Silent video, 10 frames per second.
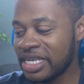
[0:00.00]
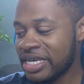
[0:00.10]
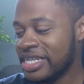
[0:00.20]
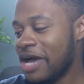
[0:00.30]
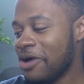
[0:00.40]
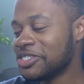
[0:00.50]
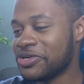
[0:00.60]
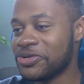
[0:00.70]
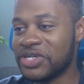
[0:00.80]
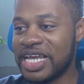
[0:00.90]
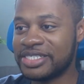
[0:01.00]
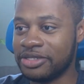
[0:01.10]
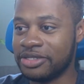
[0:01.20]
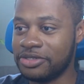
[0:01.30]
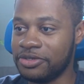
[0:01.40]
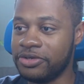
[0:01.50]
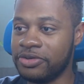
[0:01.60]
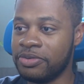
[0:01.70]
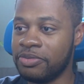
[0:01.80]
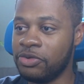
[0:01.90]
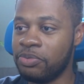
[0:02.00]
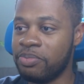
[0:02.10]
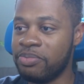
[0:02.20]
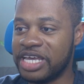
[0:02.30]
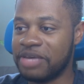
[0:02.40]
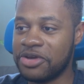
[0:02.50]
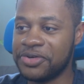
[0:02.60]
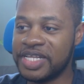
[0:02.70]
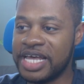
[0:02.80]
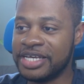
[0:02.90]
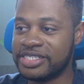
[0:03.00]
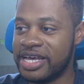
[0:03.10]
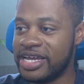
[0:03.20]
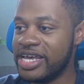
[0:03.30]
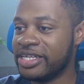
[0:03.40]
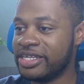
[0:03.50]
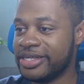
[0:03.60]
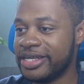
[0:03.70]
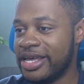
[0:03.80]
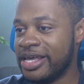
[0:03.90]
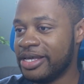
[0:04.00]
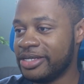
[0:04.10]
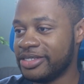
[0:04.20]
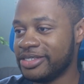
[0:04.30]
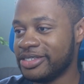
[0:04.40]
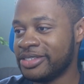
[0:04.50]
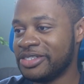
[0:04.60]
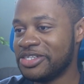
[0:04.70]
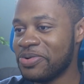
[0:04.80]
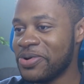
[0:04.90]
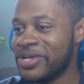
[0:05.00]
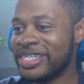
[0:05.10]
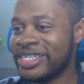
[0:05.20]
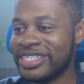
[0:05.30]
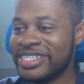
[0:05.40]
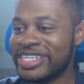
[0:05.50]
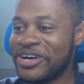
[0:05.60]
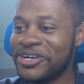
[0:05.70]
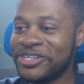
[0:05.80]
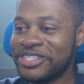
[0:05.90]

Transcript: and that was a good lesson to make me realize that, hey, the world isn't all